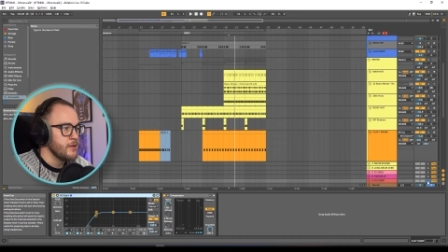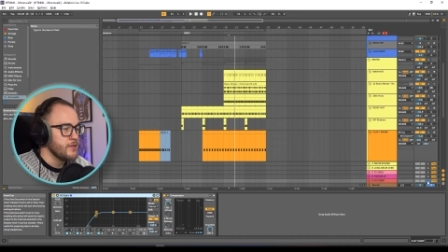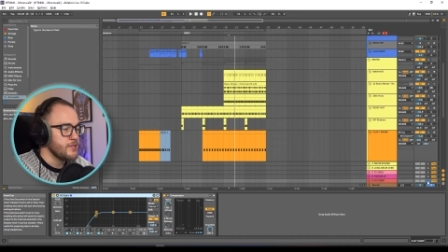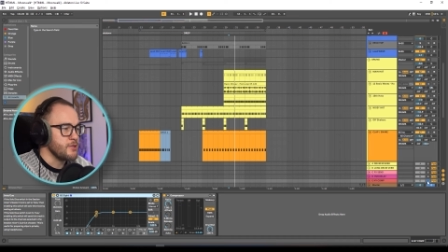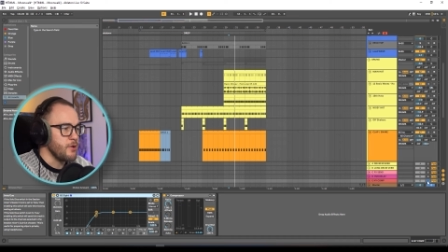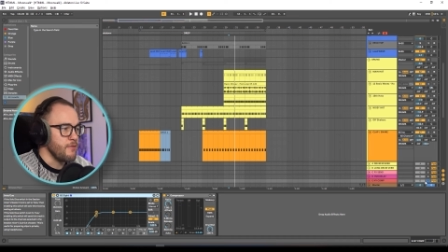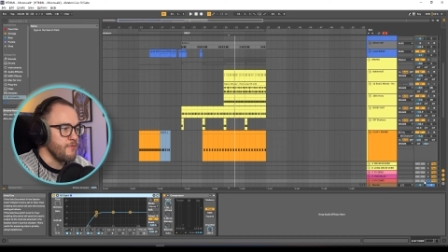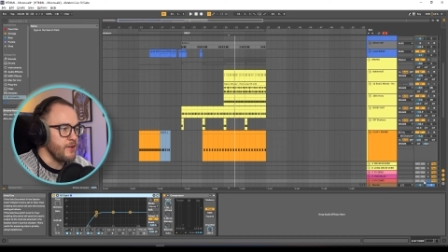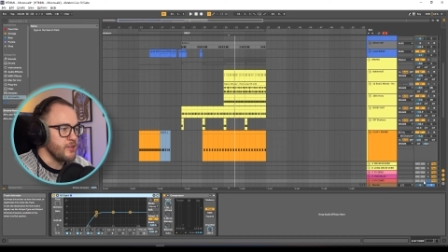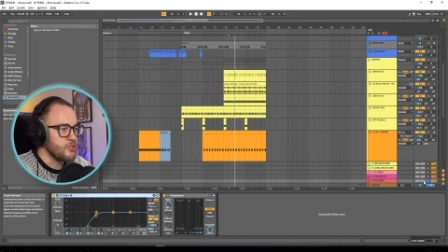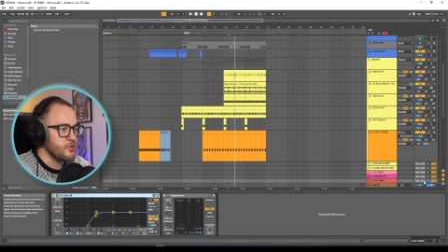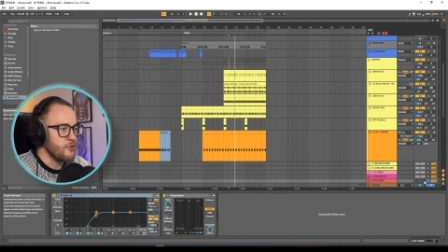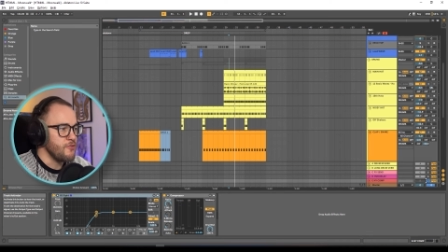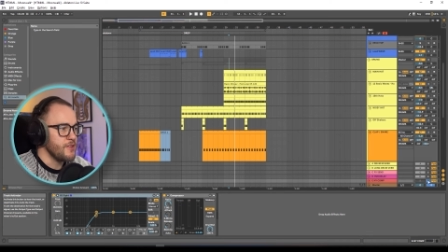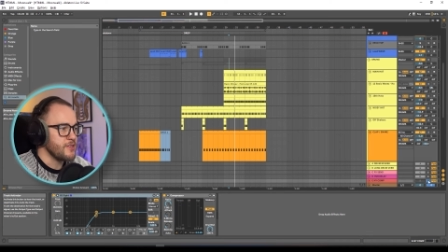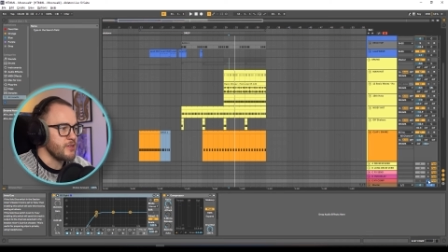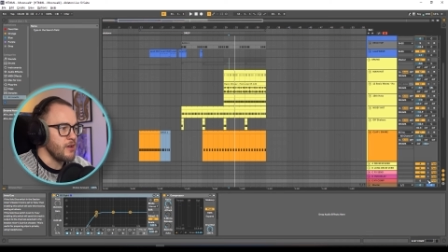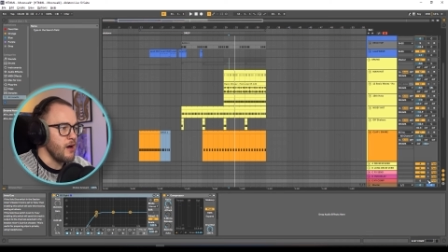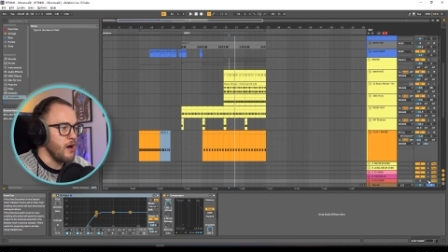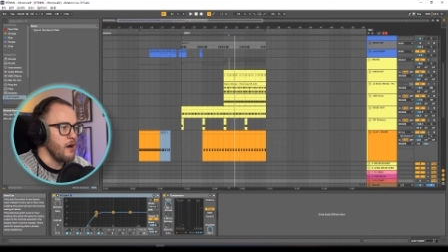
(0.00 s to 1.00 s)
So if I turn
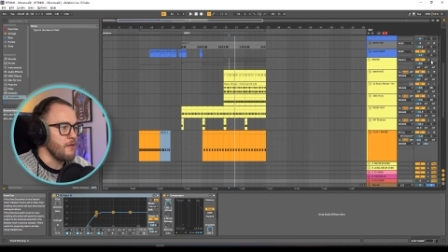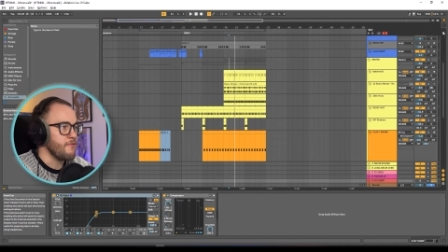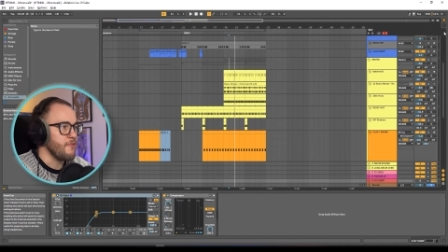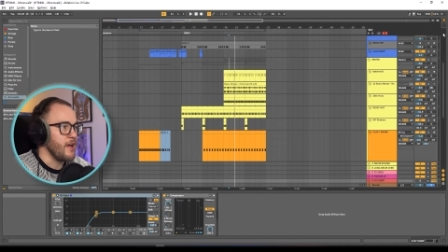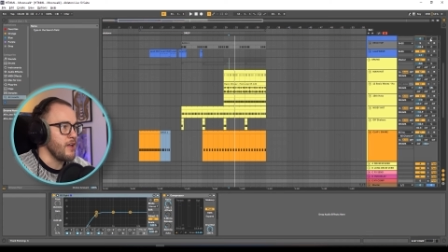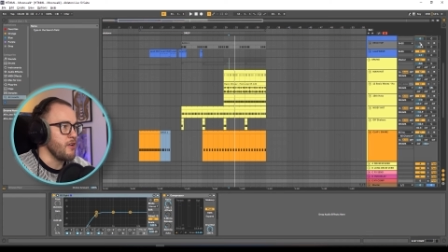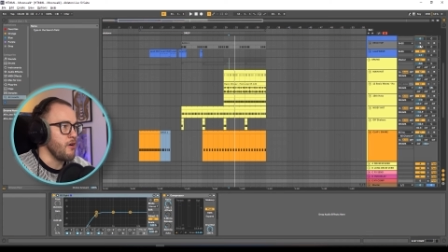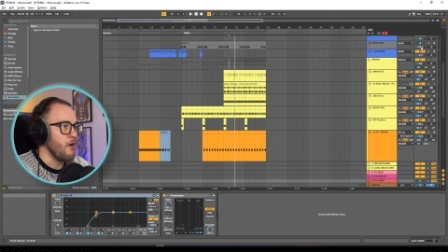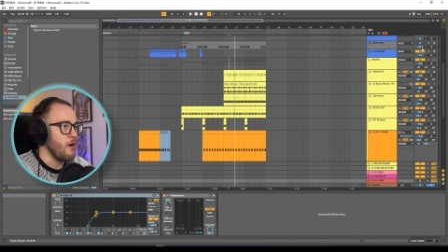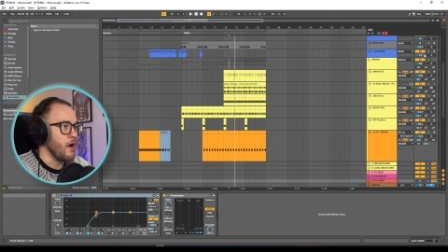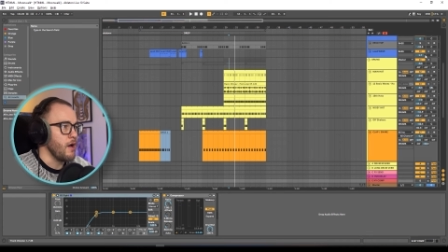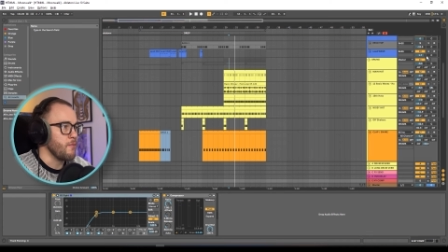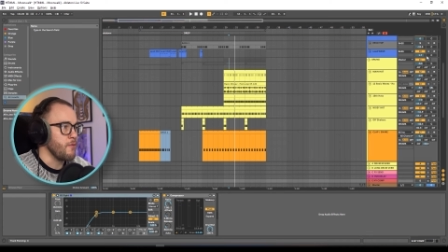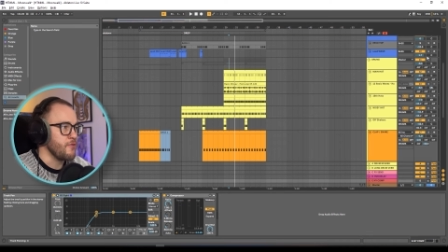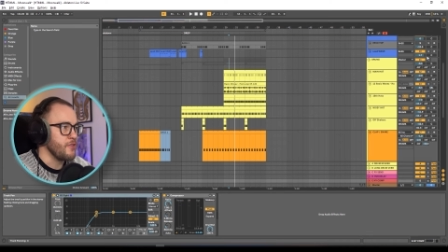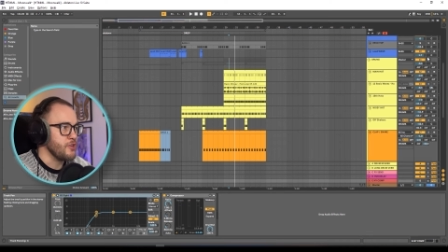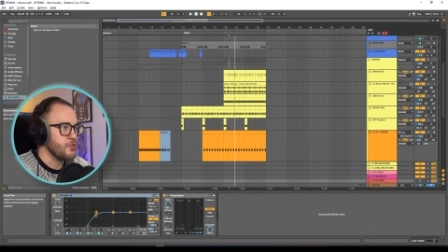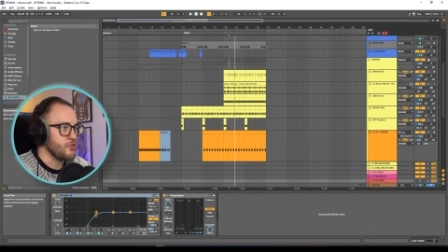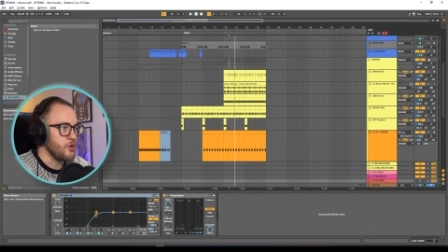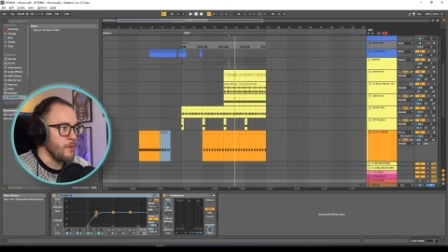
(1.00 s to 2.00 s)
this off and on with
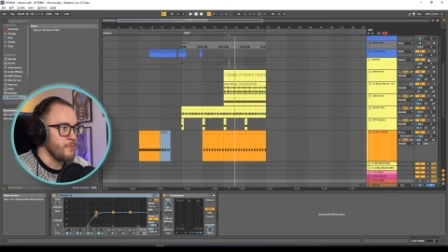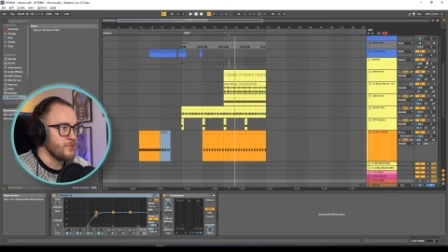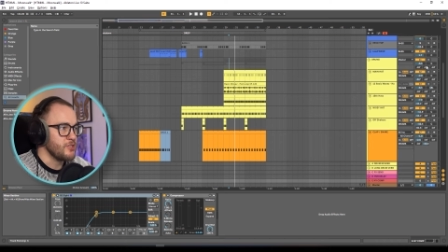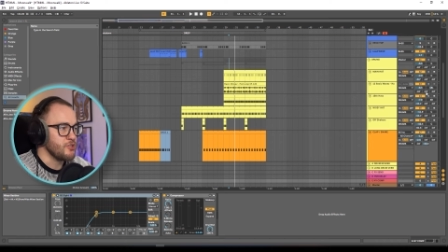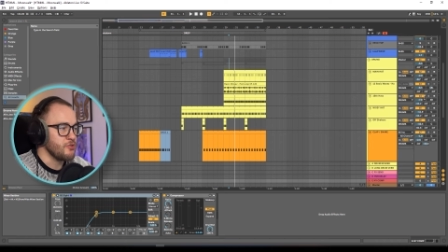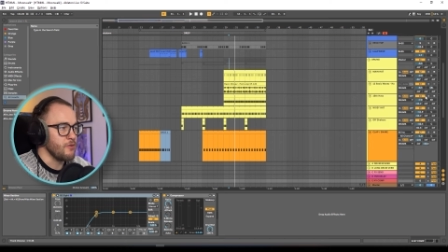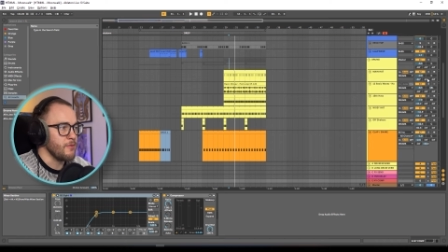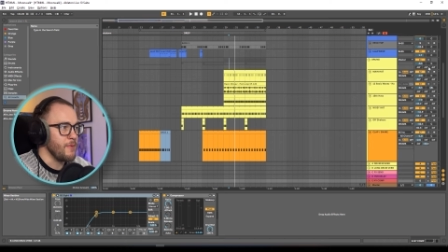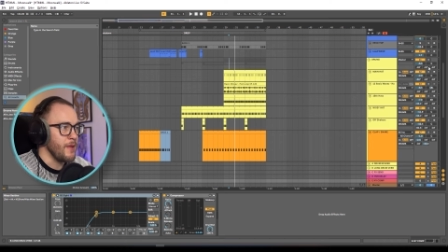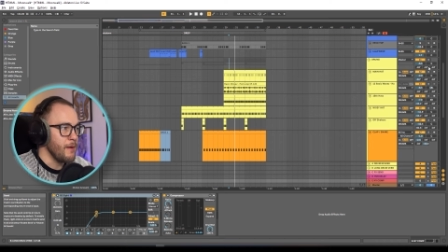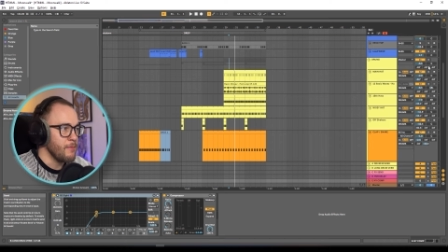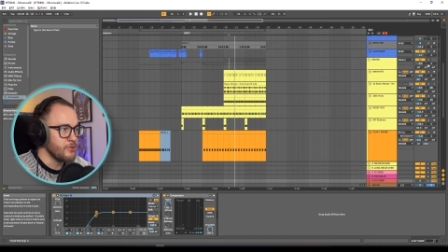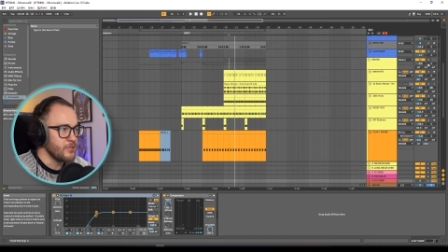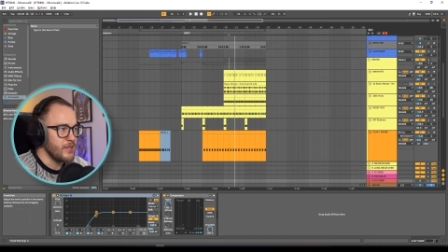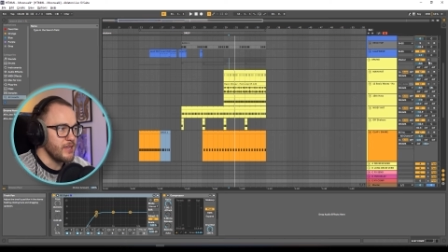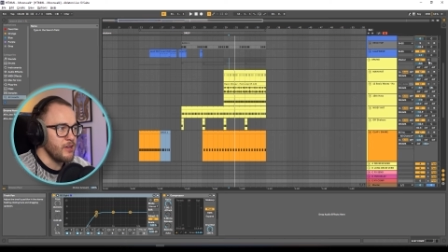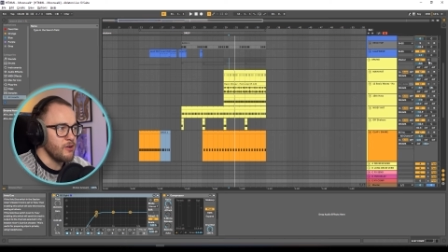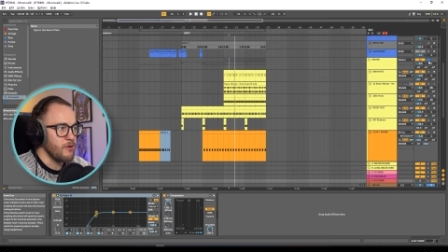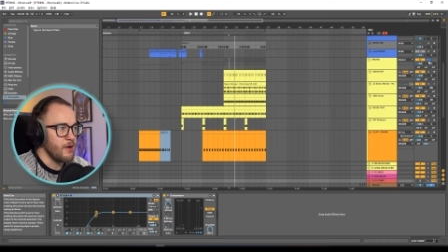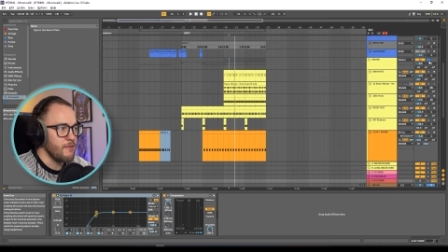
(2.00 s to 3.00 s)
the drums, you'll be able to
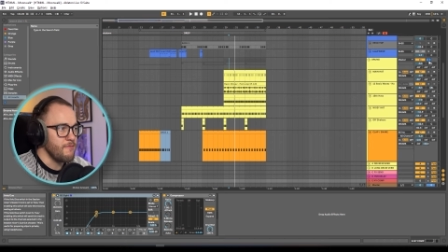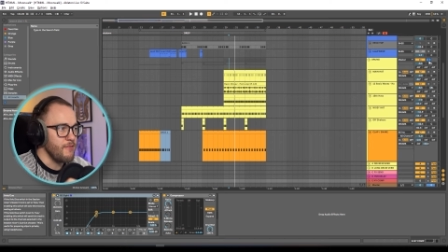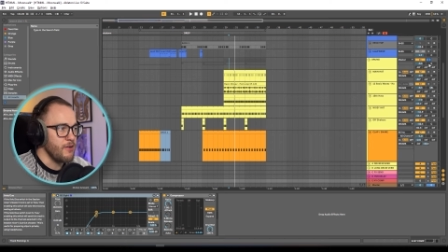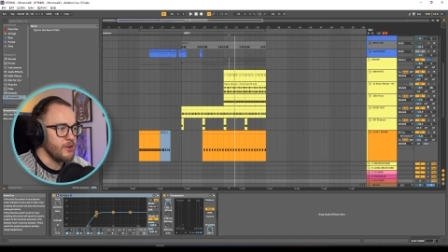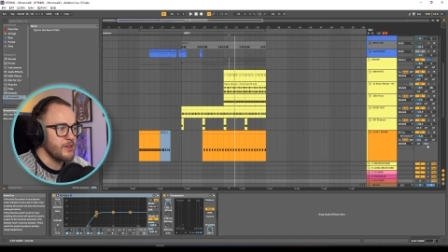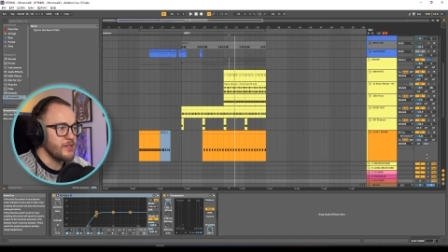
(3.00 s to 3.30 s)
hear a very